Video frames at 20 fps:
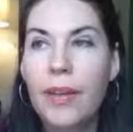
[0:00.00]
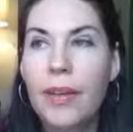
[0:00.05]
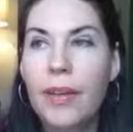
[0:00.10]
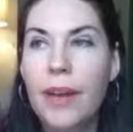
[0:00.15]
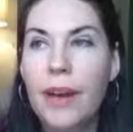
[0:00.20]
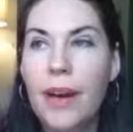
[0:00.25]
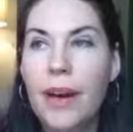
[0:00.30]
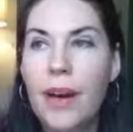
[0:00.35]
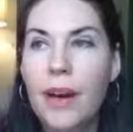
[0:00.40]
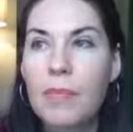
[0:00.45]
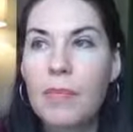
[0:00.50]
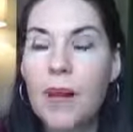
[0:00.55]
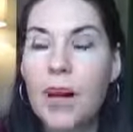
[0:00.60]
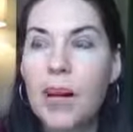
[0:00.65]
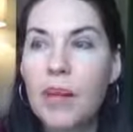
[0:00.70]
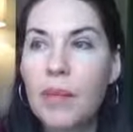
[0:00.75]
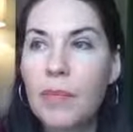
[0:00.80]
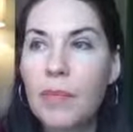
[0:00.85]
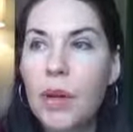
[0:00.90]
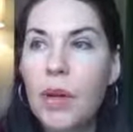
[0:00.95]

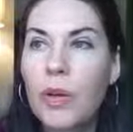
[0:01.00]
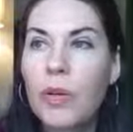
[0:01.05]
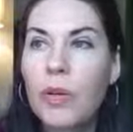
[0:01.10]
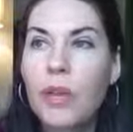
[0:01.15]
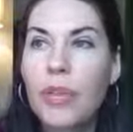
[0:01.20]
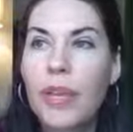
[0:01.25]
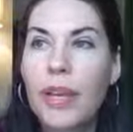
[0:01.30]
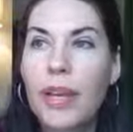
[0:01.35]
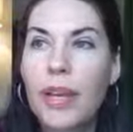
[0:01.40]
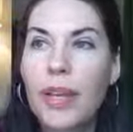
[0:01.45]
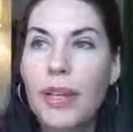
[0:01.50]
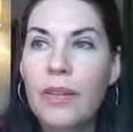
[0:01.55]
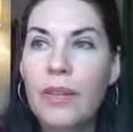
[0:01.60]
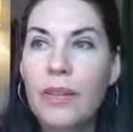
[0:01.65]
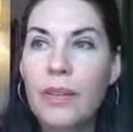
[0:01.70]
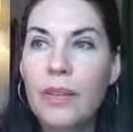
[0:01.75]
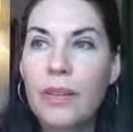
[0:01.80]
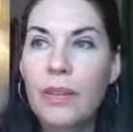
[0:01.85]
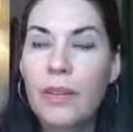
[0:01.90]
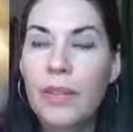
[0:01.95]
Uttermost
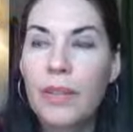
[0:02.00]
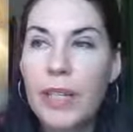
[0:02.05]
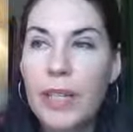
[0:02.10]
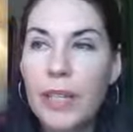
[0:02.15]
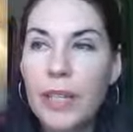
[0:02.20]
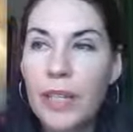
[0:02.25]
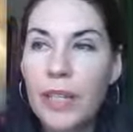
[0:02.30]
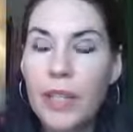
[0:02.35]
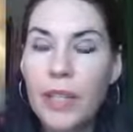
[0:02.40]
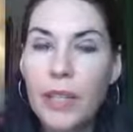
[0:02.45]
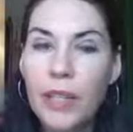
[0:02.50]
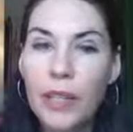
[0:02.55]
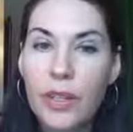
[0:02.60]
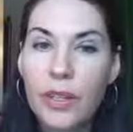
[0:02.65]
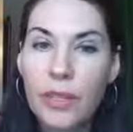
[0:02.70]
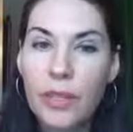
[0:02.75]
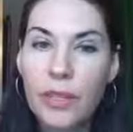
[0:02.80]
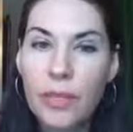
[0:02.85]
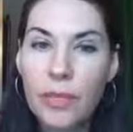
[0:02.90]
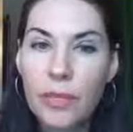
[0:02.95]
and Revelation,
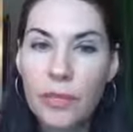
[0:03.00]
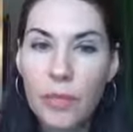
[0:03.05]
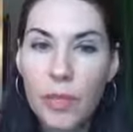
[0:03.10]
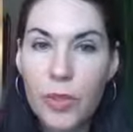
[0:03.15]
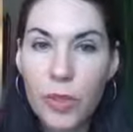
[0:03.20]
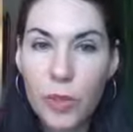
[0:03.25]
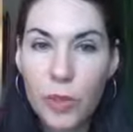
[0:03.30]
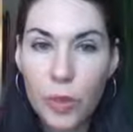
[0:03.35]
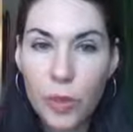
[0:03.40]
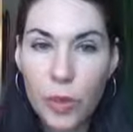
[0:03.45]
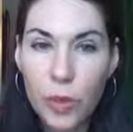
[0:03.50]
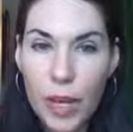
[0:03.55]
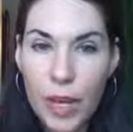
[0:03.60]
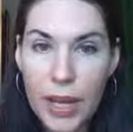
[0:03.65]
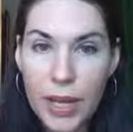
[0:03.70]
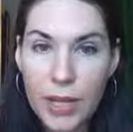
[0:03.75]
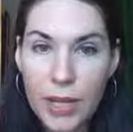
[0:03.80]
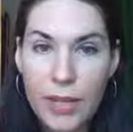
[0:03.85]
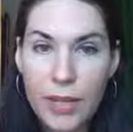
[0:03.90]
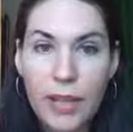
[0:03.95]
to the
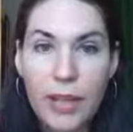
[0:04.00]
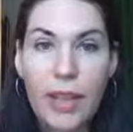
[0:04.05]
trade.